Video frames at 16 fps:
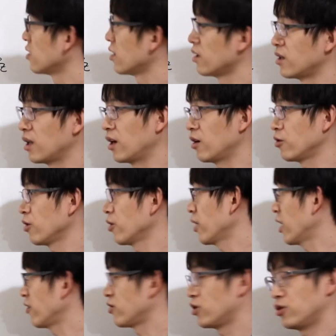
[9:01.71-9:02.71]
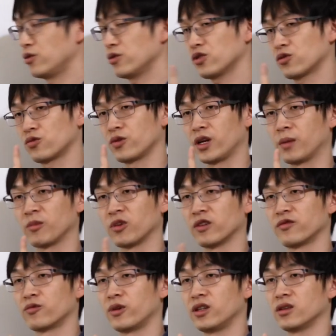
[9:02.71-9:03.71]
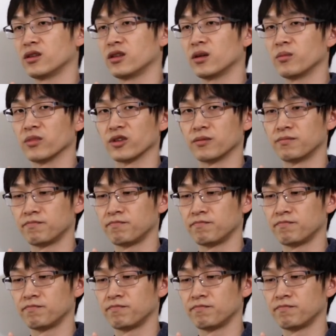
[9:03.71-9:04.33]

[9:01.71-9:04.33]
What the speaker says: now you have two streams of random number,